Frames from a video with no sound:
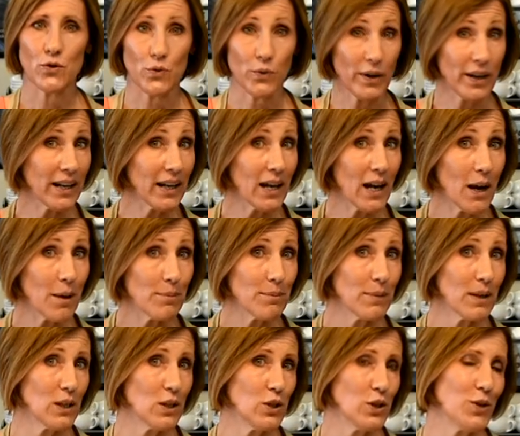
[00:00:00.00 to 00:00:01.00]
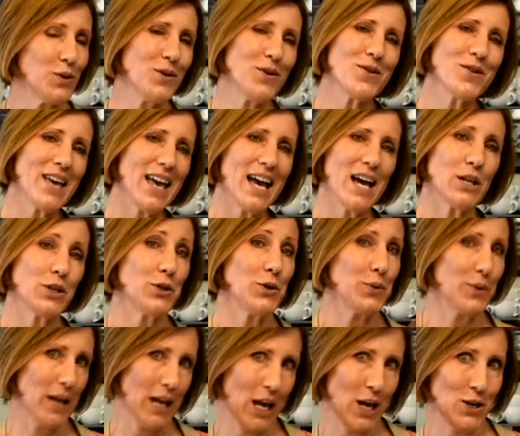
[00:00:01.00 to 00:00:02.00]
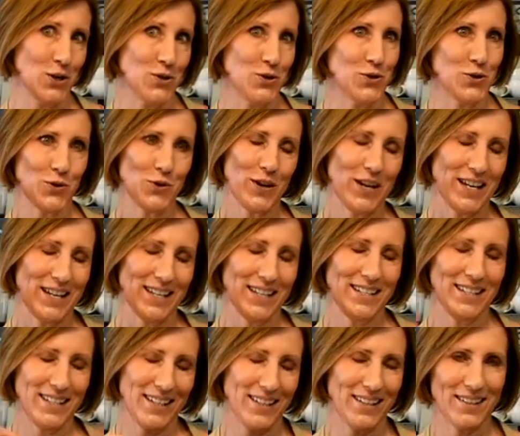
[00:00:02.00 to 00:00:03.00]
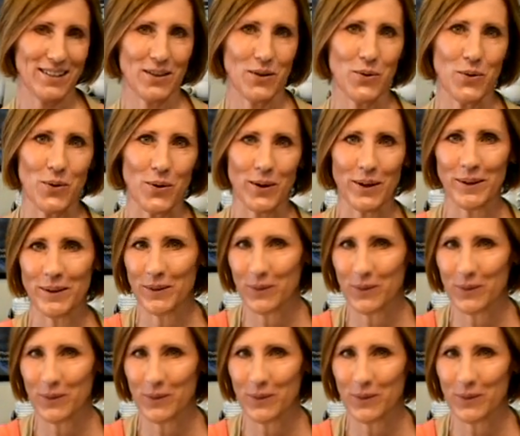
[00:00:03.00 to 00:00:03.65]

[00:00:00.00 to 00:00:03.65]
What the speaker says: drink it up and do what you can to enjoy it, or,